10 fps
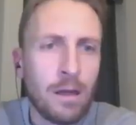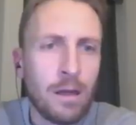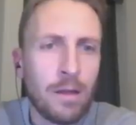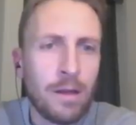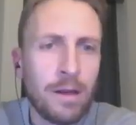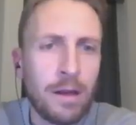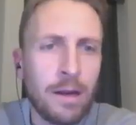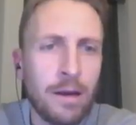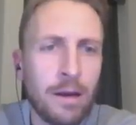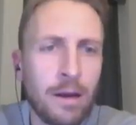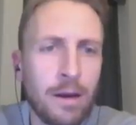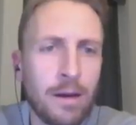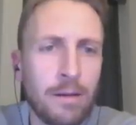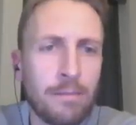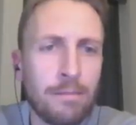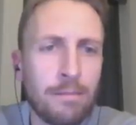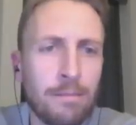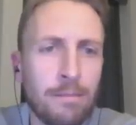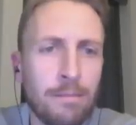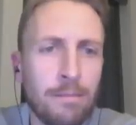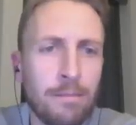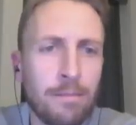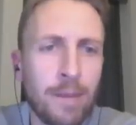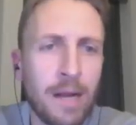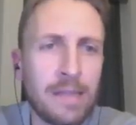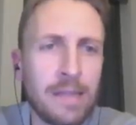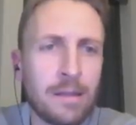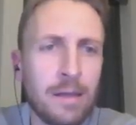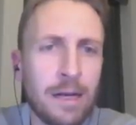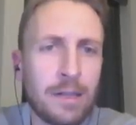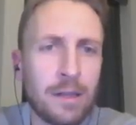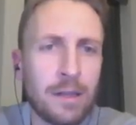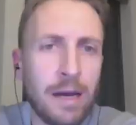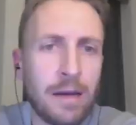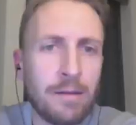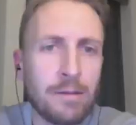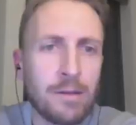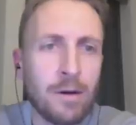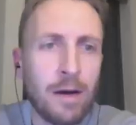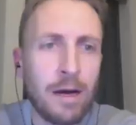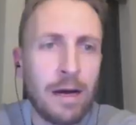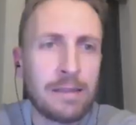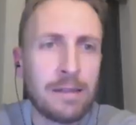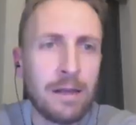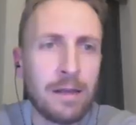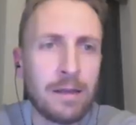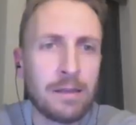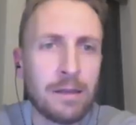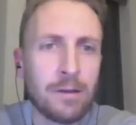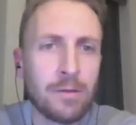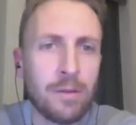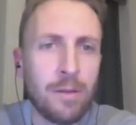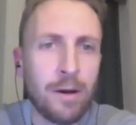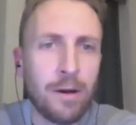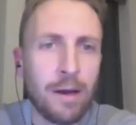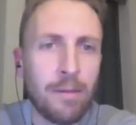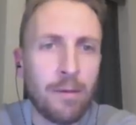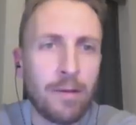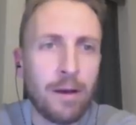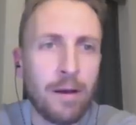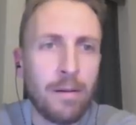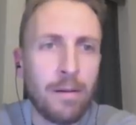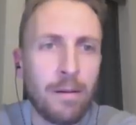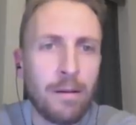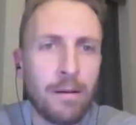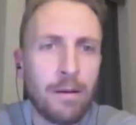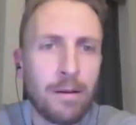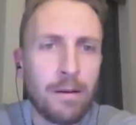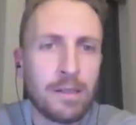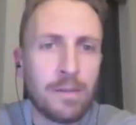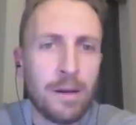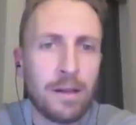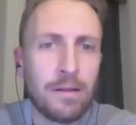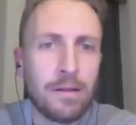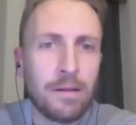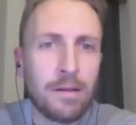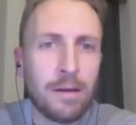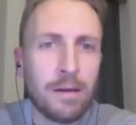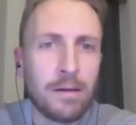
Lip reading: They did. But I still actually had so I still had the Steelers with a better game grade there, despite yeah.